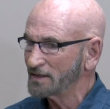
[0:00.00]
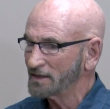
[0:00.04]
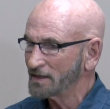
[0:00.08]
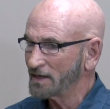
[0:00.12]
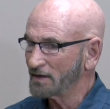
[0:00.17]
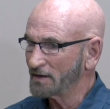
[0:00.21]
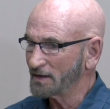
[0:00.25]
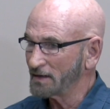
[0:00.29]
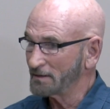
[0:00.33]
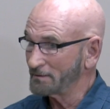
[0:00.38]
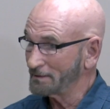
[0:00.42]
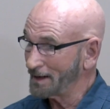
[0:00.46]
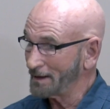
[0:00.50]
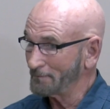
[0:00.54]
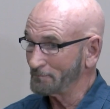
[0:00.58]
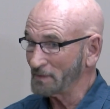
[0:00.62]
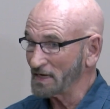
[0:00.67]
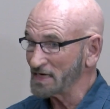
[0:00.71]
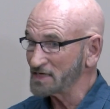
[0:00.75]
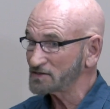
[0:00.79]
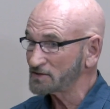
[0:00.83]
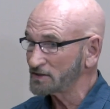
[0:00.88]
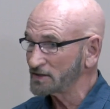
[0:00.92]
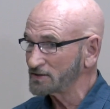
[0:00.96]
And I
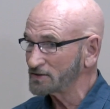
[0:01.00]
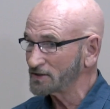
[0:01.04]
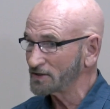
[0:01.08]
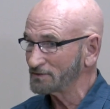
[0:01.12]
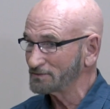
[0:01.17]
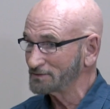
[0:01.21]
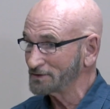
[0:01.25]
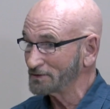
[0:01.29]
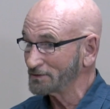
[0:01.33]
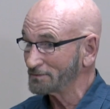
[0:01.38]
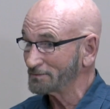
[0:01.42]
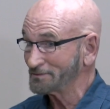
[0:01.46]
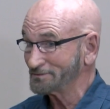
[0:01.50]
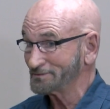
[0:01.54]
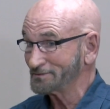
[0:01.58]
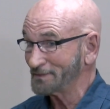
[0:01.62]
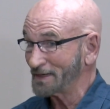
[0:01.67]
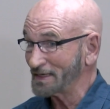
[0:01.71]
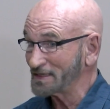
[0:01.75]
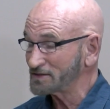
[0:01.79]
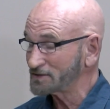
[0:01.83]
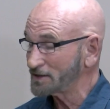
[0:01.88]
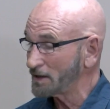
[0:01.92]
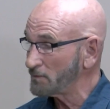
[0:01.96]
basically, you know,
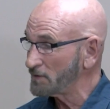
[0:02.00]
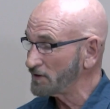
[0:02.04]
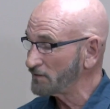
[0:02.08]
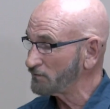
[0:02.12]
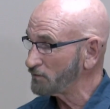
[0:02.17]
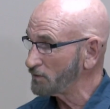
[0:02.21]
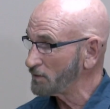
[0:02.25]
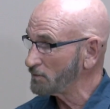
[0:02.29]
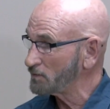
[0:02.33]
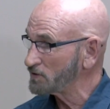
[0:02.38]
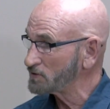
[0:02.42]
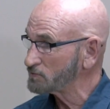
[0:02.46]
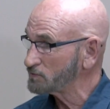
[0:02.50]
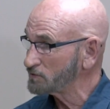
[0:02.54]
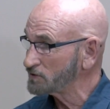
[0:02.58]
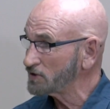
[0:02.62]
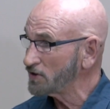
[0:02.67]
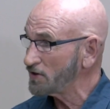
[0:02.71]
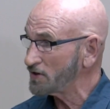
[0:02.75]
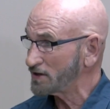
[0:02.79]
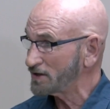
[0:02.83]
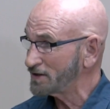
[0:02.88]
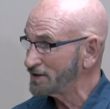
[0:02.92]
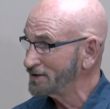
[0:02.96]
my summary for him was,
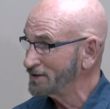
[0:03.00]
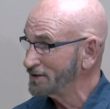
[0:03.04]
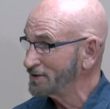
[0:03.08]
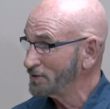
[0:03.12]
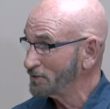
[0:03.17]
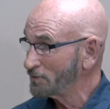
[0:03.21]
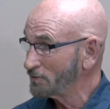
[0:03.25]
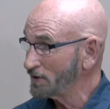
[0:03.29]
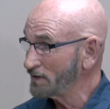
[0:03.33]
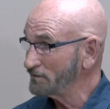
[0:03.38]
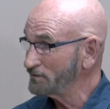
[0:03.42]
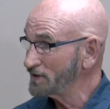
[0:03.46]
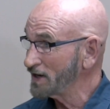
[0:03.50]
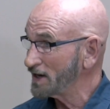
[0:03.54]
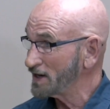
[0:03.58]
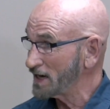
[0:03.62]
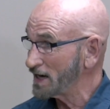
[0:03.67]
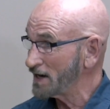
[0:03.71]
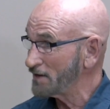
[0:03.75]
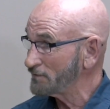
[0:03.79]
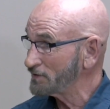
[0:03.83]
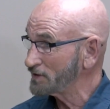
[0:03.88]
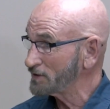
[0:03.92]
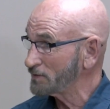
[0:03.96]
look, we've done
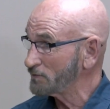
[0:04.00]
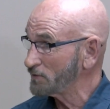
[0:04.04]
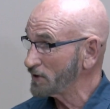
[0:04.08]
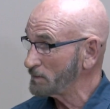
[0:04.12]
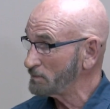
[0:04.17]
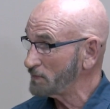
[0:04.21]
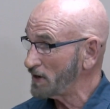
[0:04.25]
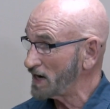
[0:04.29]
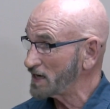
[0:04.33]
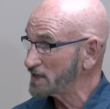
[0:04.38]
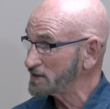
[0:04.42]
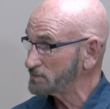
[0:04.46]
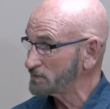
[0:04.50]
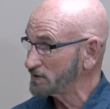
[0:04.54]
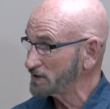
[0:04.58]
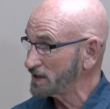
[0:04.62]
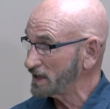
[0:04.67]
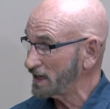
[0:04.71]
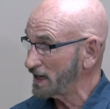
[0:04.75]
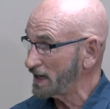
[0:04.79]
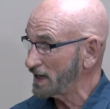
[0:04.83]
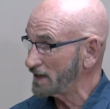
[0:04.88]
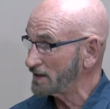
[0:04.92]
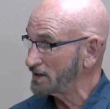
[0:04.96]
everything we possibly
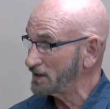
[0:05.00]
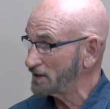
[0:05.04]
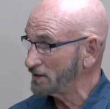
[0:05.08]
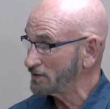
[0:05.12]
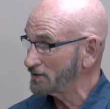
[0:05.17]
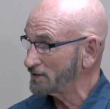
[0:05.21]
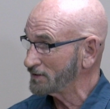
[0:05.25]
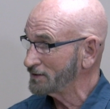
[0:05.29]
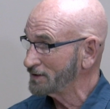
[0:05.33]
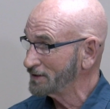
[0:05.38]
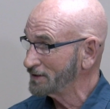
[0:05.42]
can here